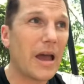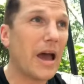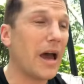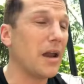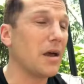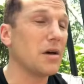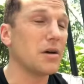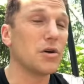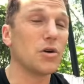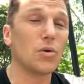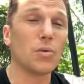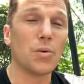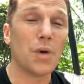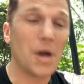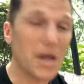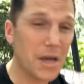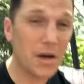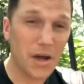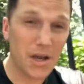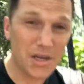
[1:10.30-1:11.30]
Had a
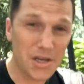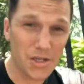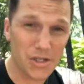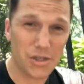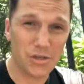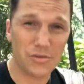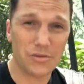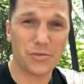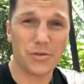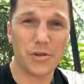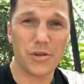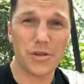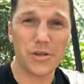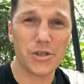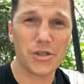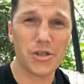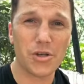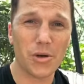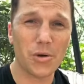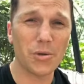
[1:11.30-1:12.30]
great audition for this
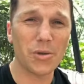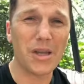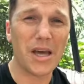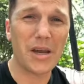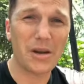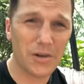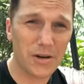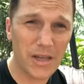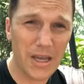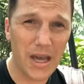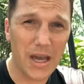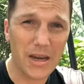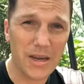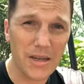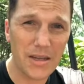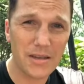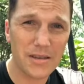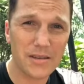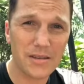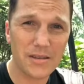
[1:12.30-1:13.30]
show,
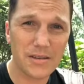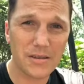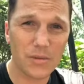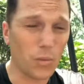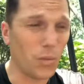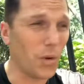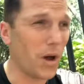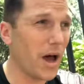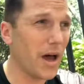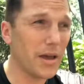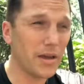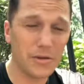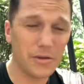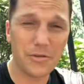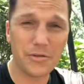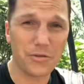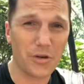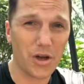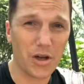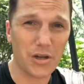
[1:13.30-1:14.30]
Letterkenny. Wild
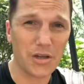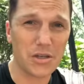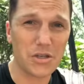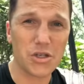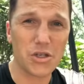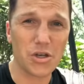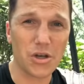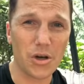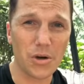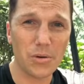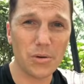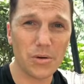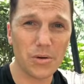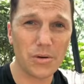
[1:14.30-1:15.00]
fucking show.